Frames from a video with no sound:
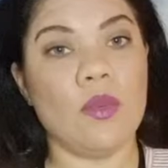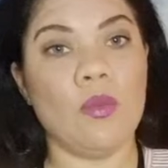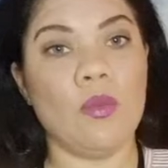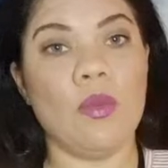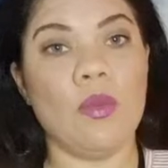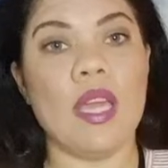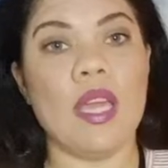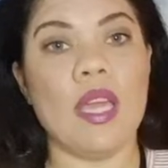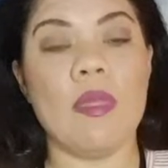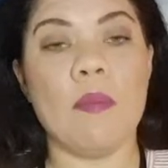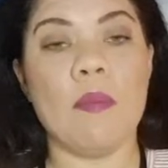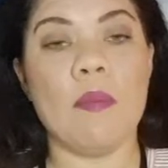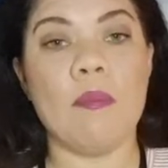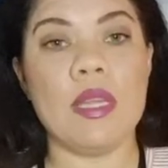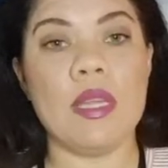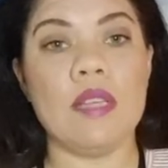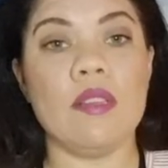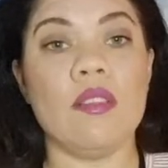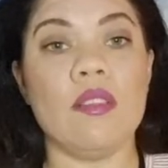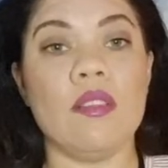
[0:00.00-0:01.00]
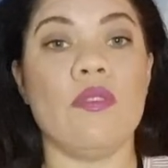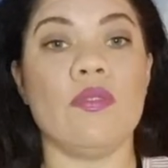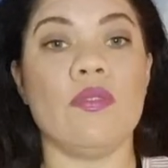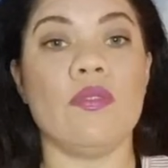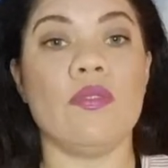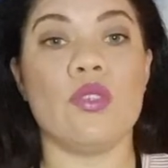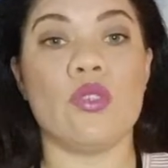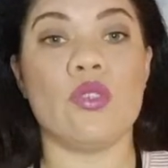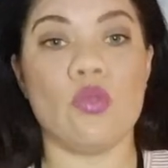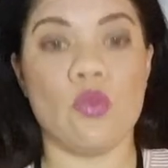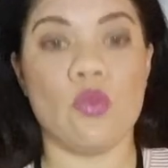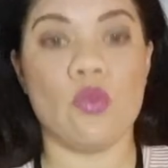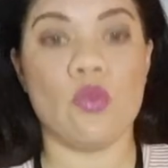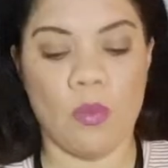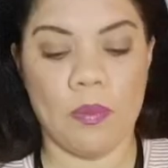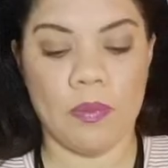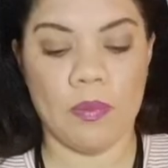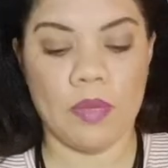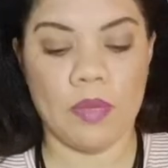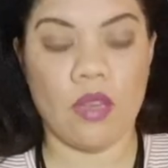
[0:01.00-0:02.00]
we're in the middle of a
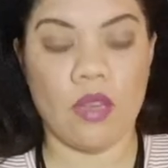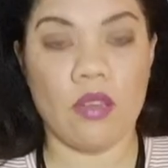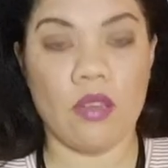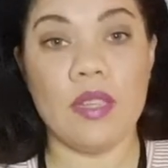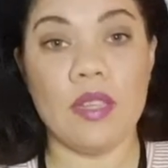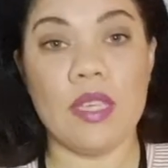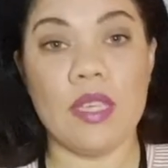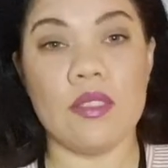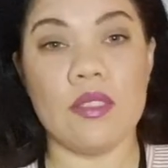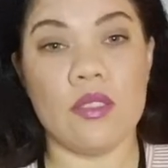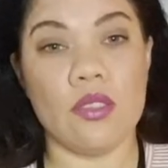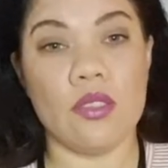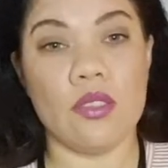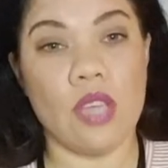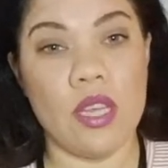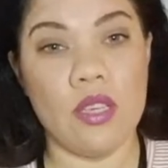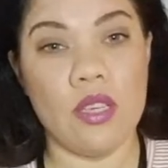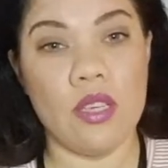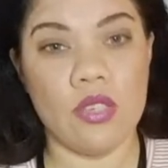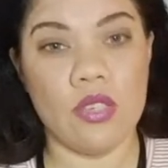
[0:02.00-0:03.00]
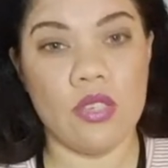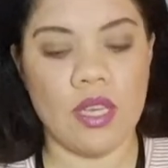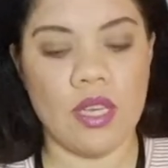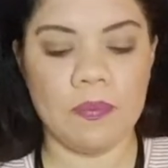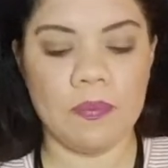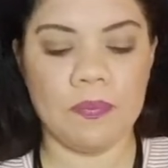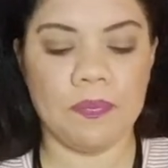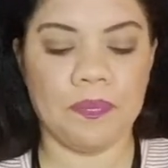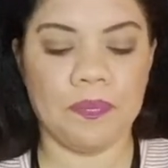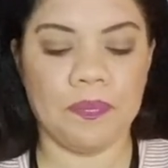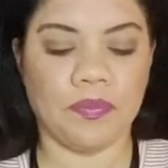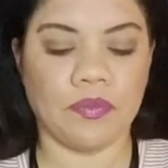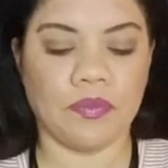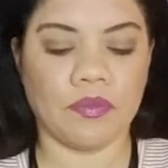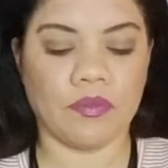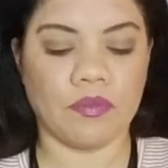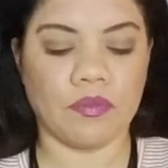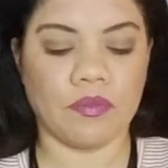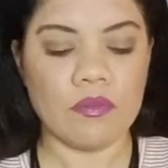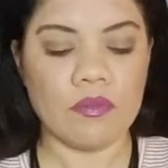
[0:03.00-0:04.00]
storm. A lot of things are changing.
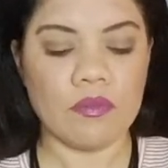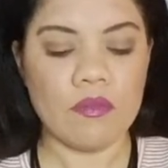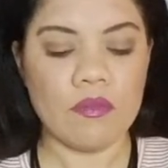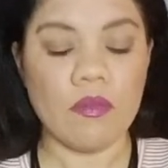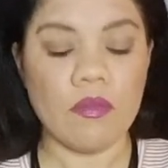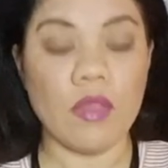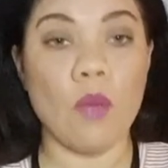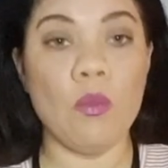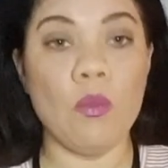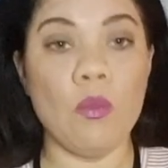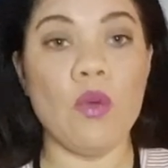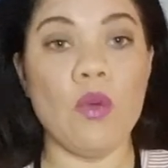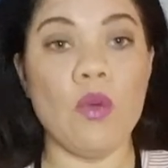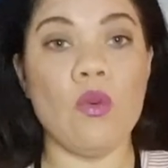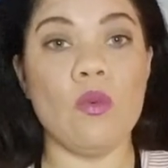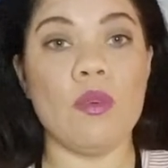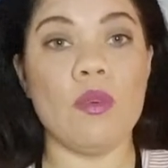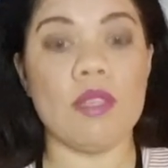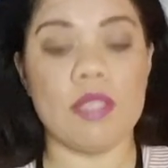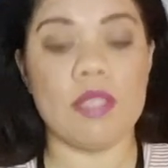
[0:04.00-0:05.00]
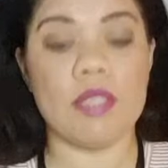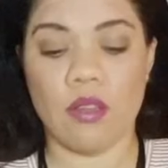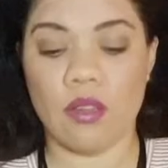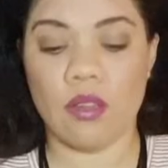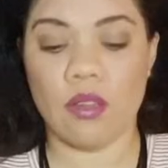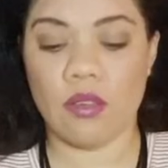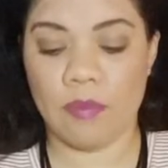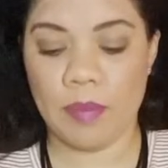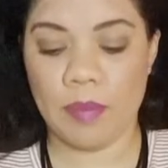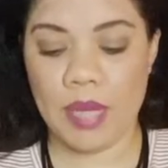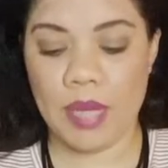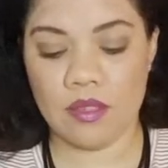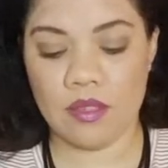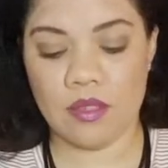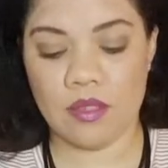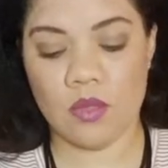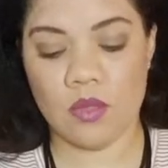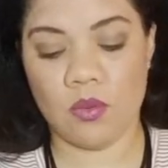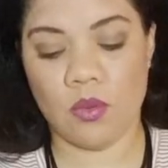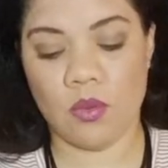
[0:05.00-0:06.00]
We all want a lot of
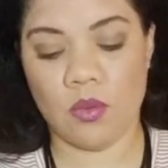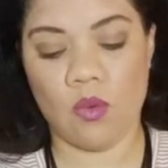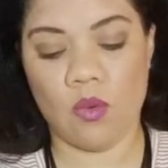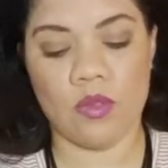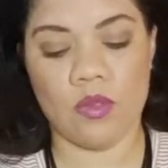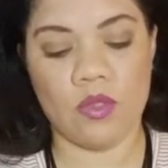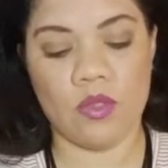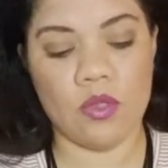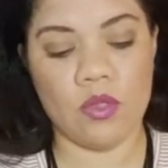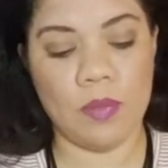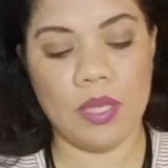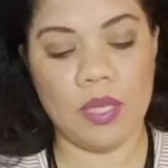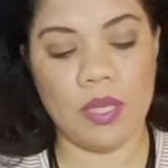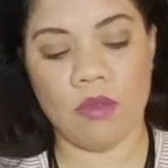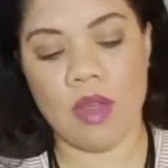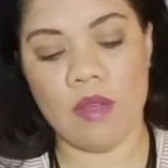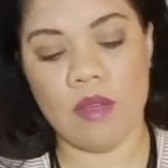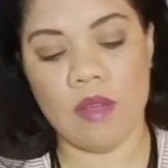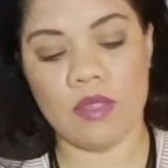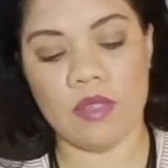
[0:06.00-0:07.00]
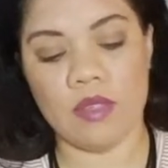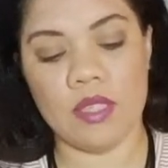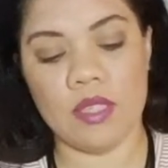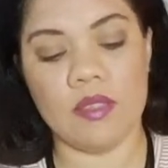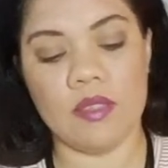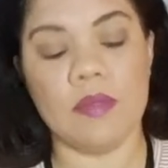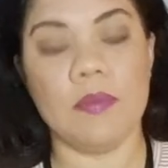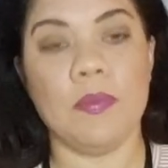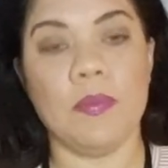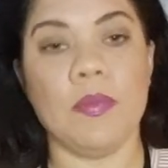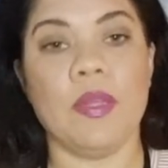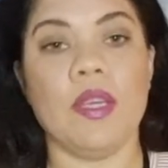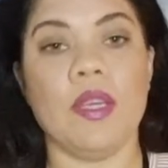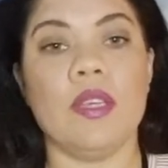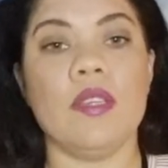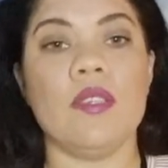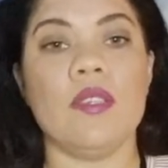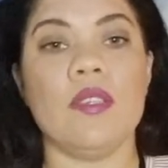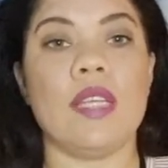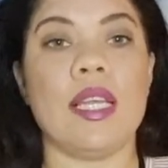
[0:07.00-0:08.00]
balance. We all want to be grounded.
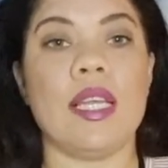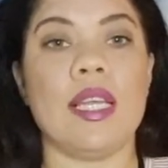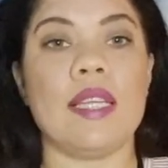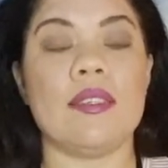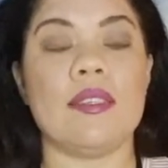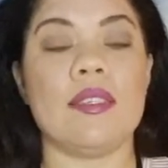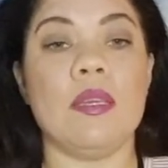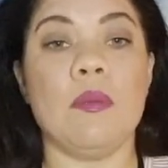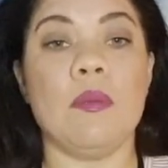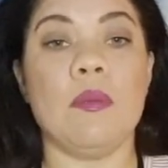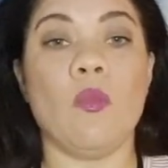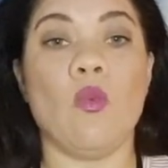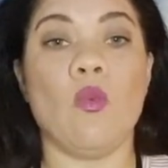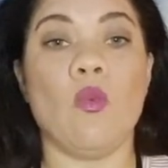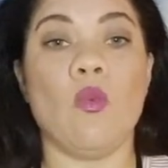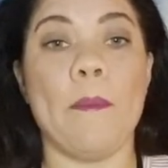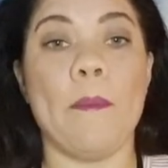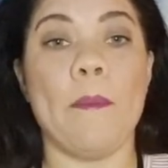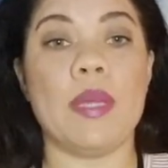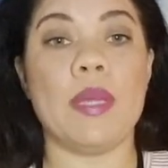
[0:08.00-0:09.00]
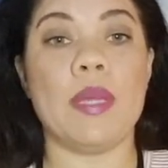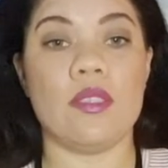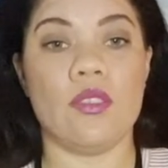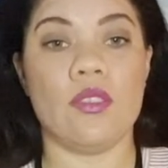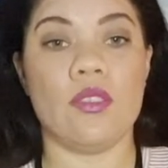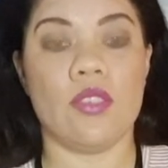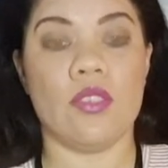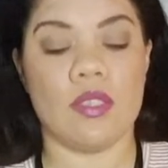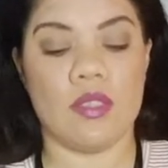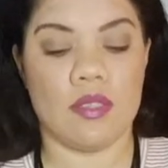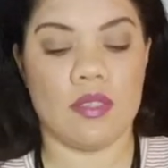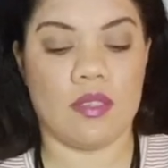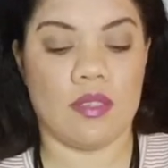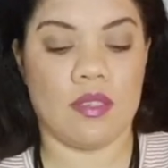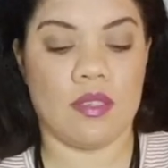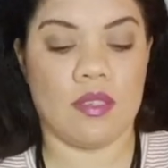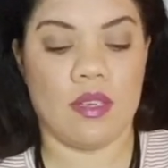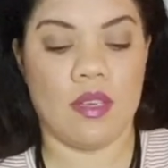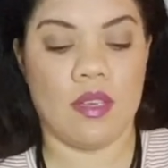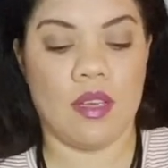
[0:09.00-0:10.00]
So let's see what
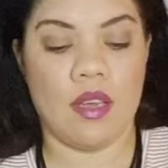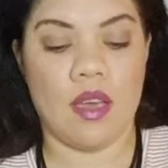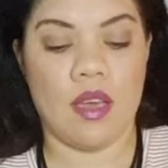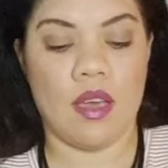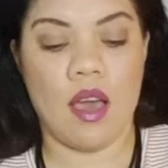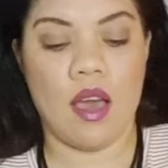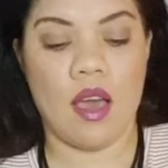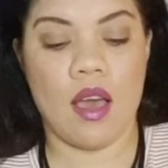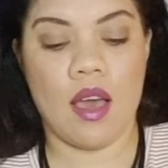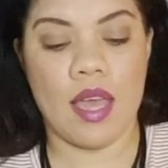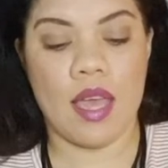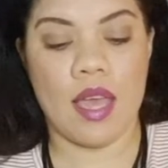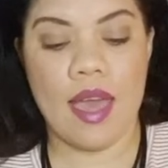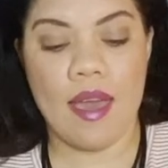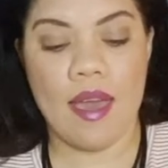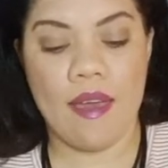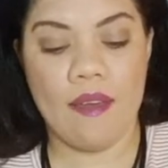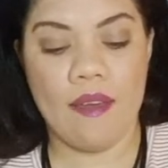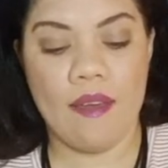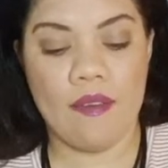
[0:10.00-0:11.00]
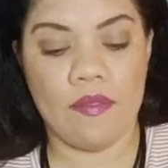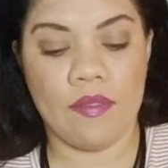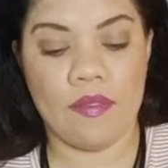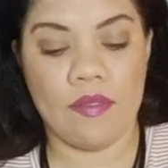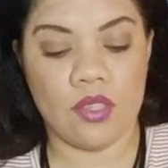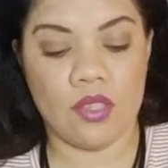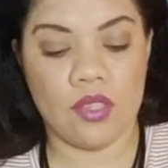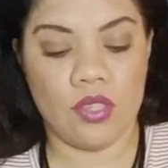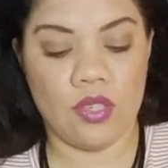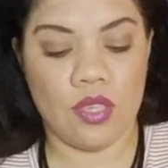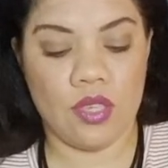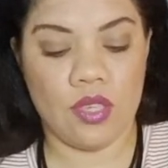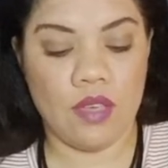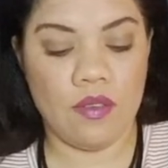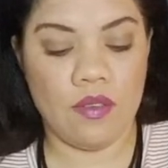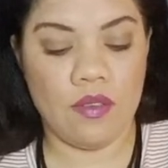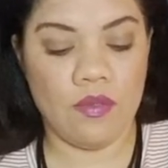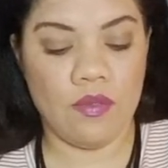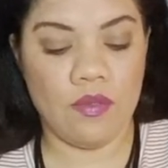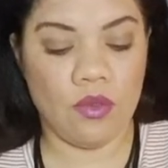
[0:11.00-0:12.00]
messages I have to
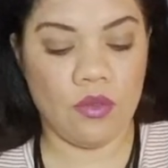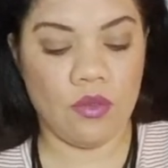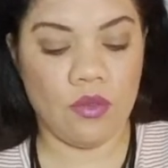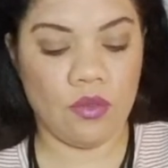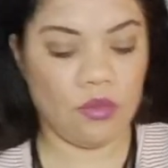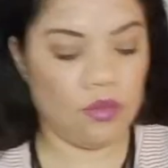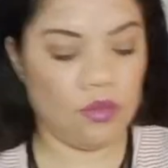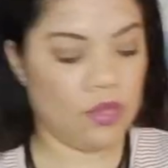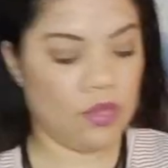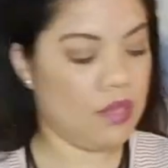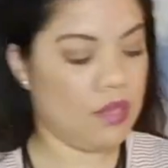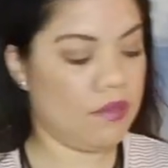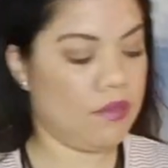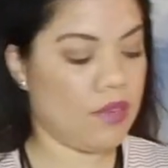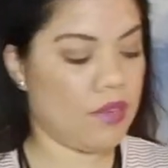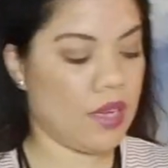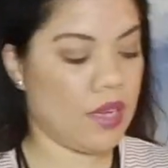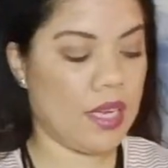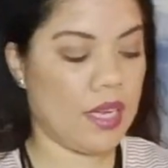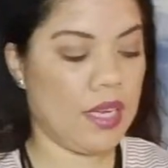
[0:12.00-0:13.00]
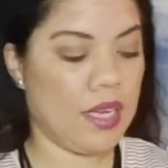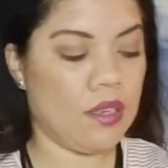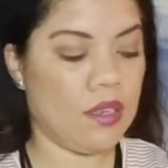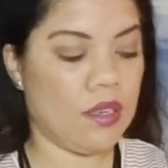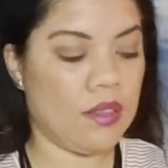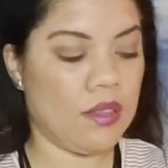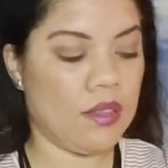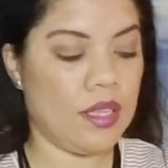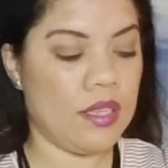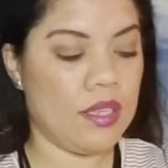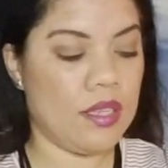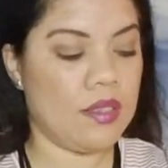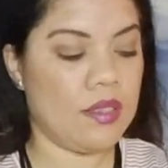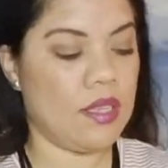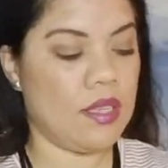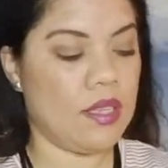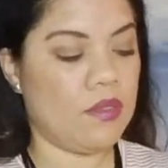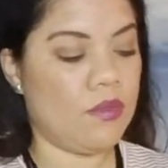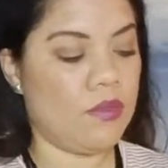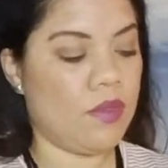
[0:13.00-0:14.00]
give you through the divine. This
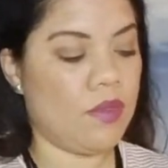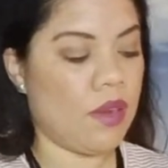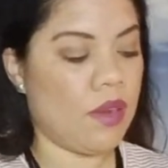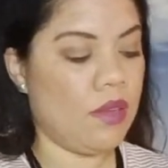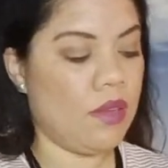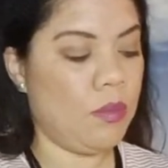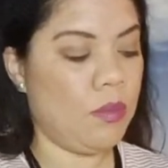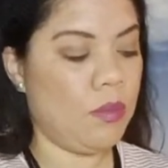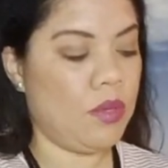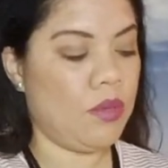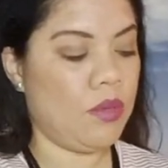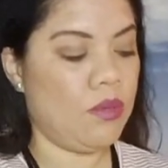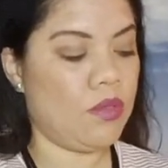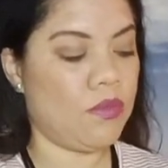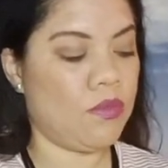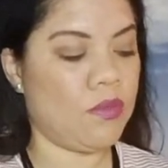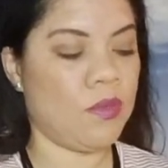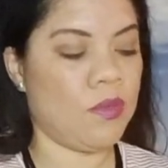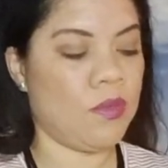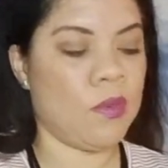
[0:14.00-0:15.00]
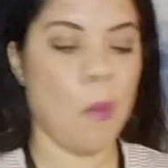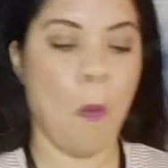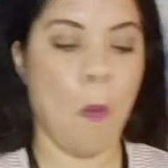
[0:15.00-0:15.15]
is very beautiful.